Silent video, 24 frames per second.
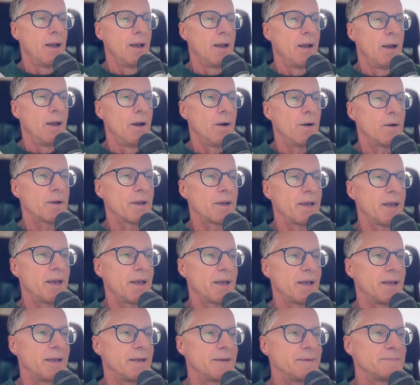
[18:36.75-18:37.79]

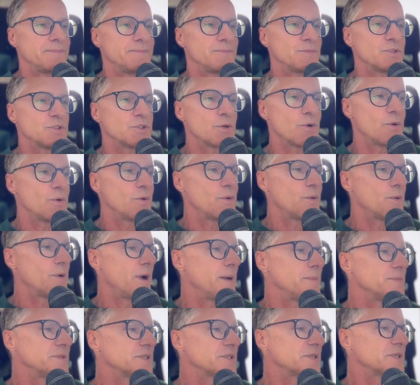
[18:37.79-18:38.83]
Okay, so
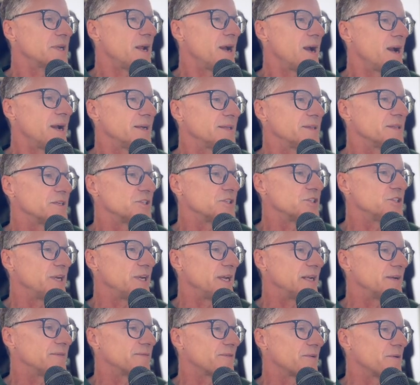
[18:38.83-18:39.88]
I'm just going to hide this
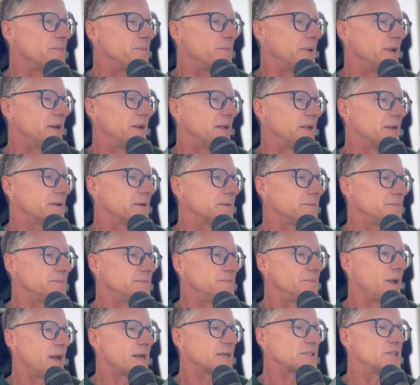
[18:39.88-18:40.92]
shade for a minute.
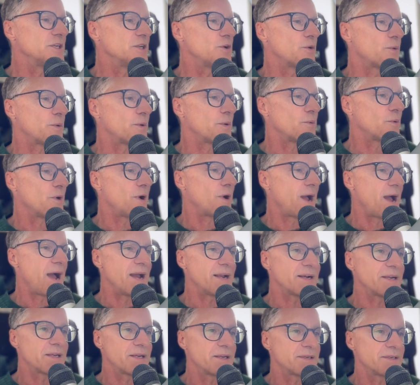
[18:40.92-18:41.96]
Actually, you know what? We'll
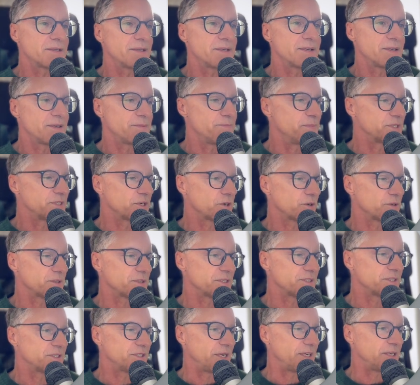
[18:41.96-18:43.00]
add material to the
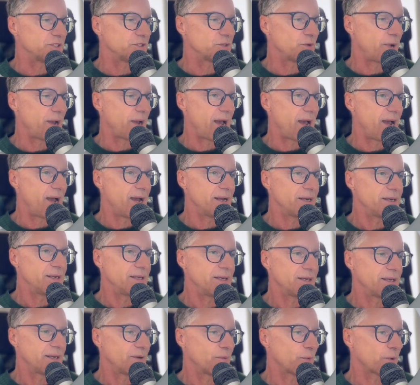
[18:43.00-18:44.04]
shade. So
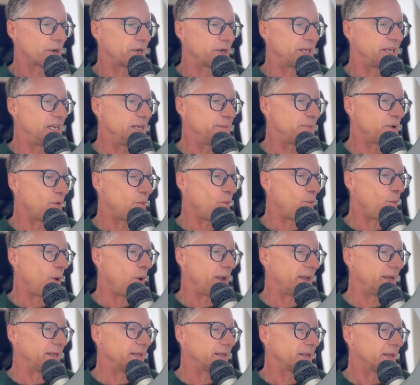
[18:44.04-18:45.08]
we're going to keep it
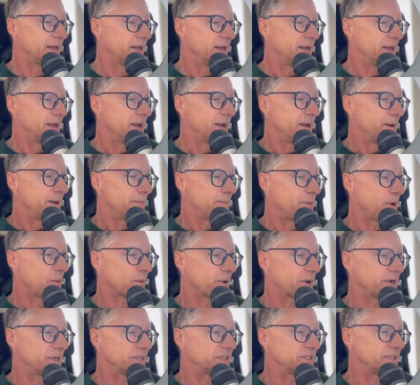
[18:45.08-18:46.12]
white, but we're
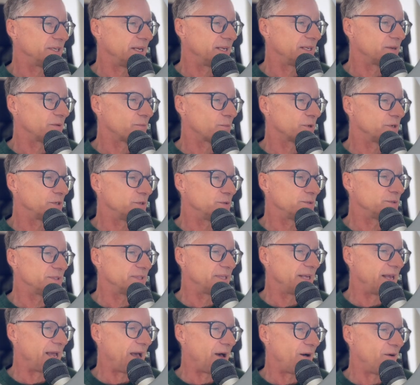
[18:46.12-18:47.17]
going to reduce
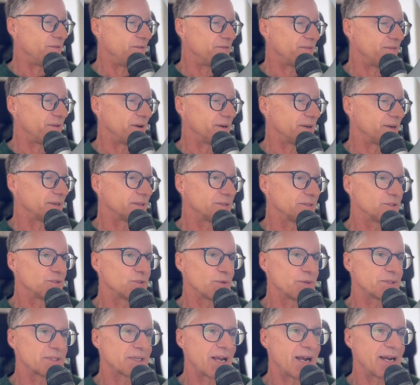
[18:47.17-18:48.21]
the alpha. So
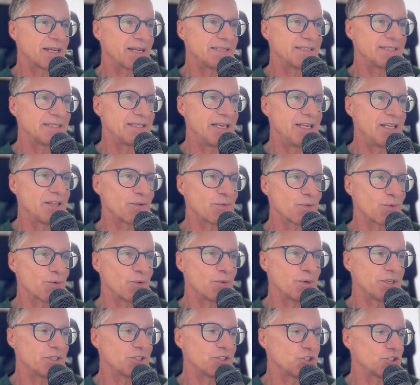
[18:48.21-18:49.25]
it's kind of
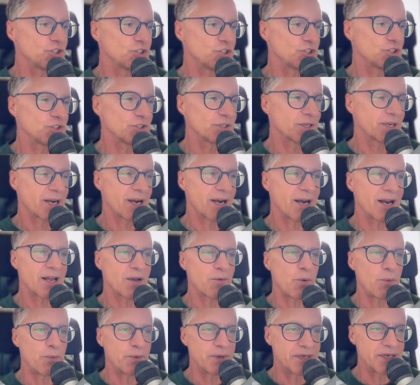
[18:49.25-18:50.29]
see-through-ish, kind of like
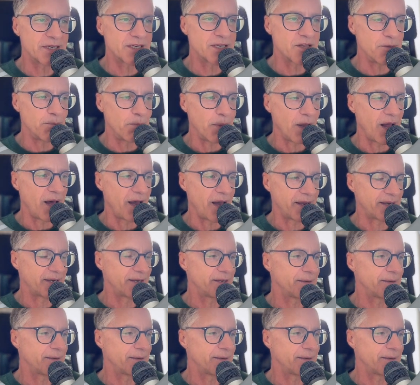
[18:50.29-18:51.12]
what we did to the blind.